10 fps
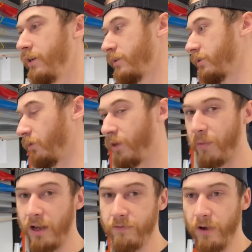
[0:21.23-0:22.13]
So we
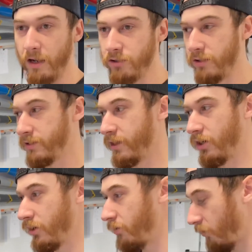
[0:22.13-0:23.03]
manufacture and
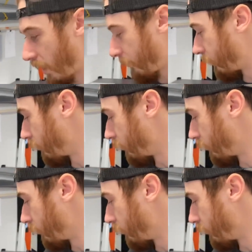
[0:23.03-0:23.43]
sell wrap